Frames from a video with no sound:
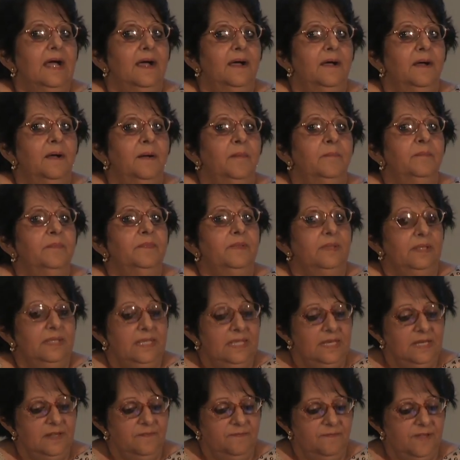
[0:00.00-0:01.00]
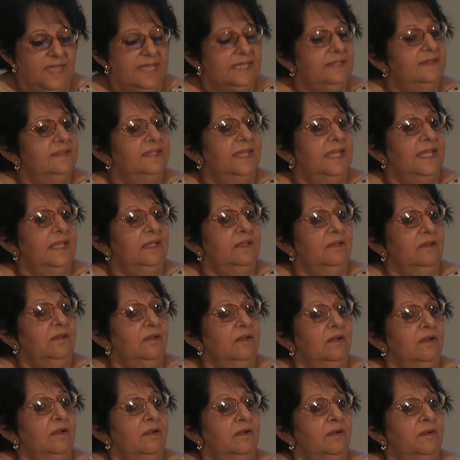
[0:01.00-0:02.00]
Um, in effect then,
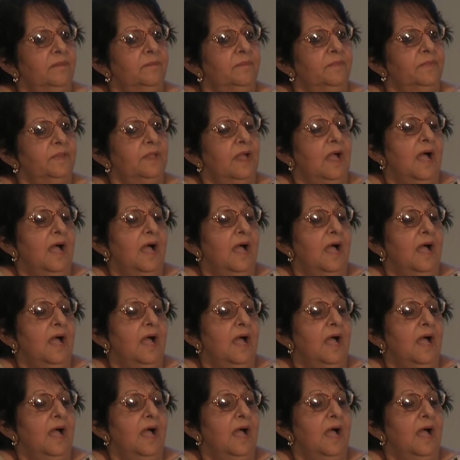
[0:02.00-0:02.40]
um,